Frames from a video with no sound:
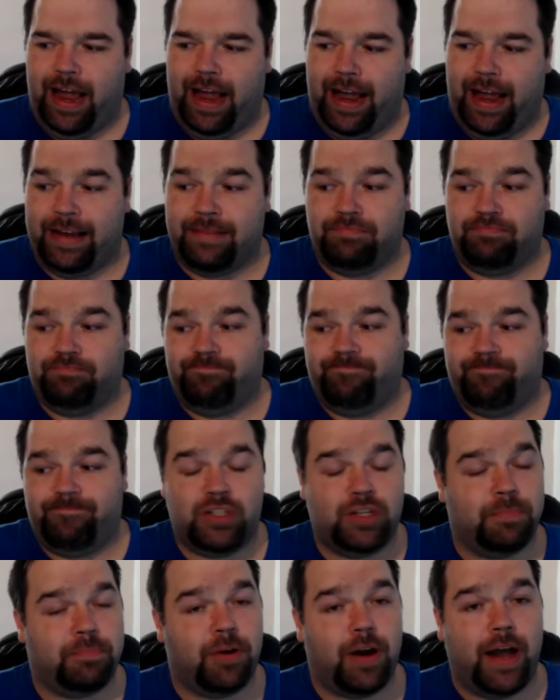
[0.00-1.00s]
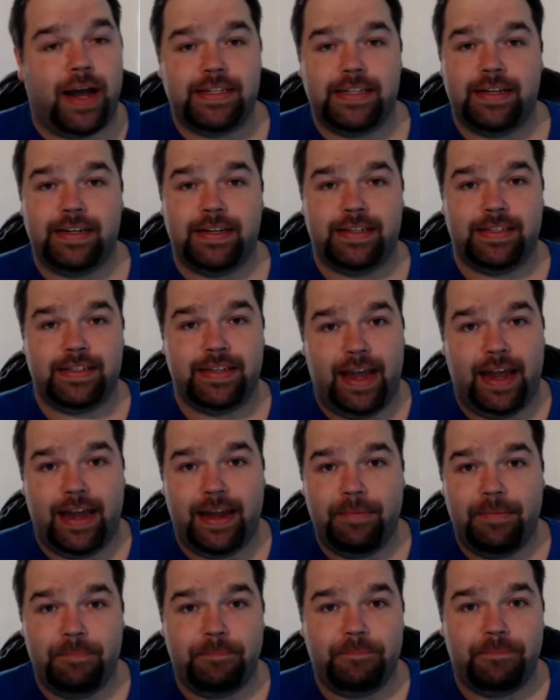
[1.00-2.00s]
And surprising to
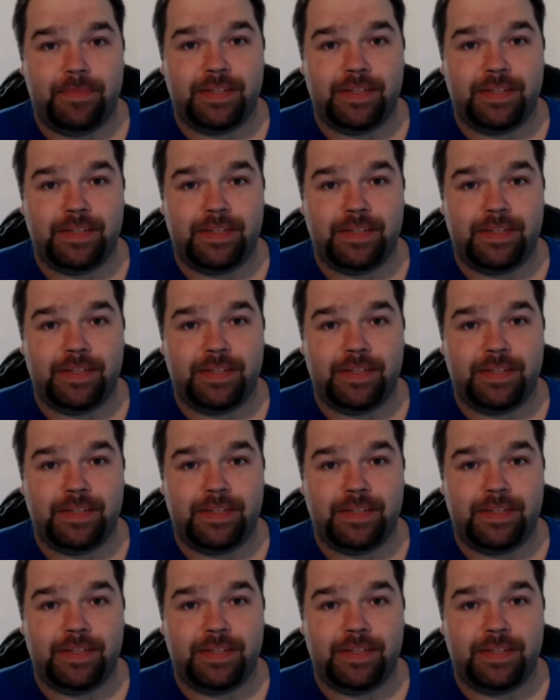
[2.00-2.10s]
say,